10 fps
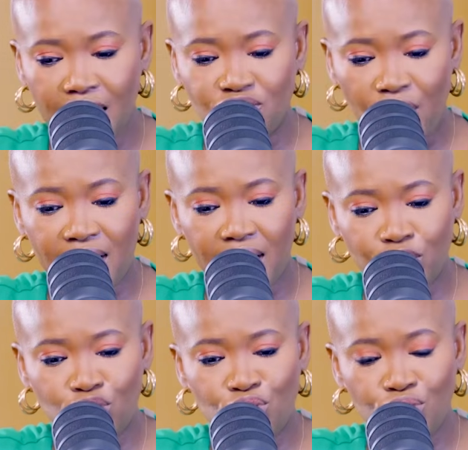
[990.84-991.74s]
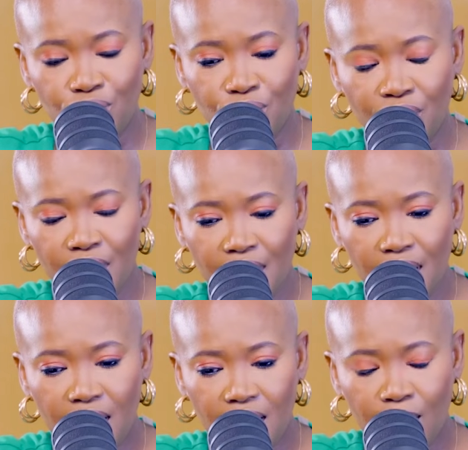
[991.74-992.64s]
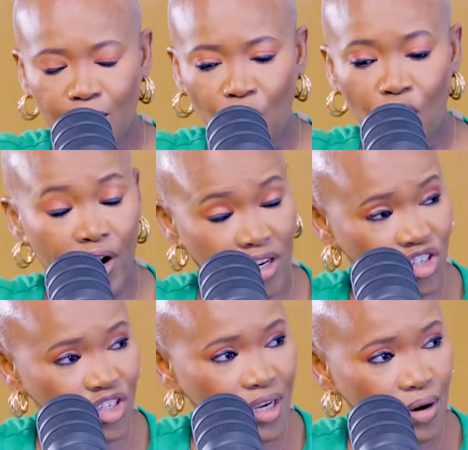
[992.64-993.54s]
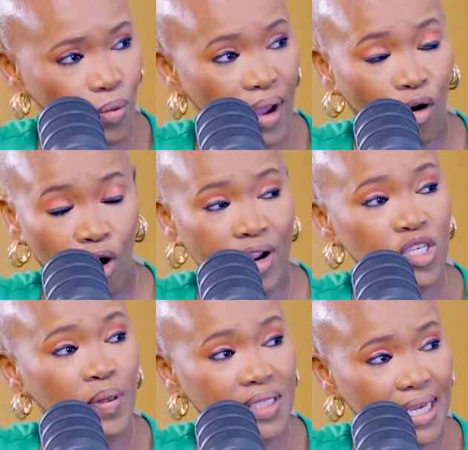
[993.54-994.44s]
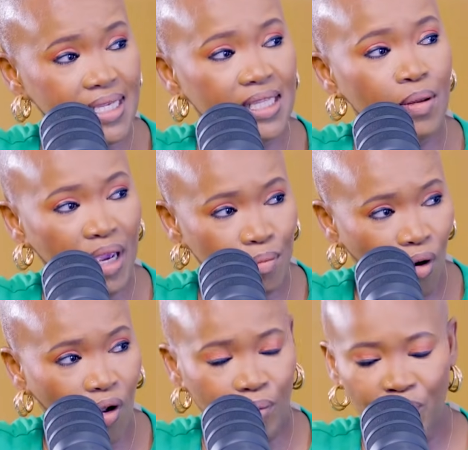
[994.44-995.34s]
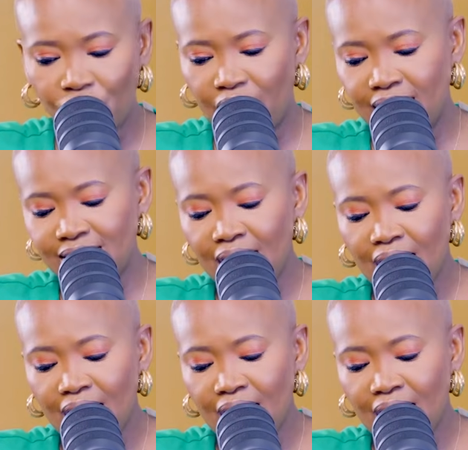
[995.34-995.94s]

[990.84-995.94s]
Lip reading: It's right next to Orange, where the Orange building is in the main mall, right?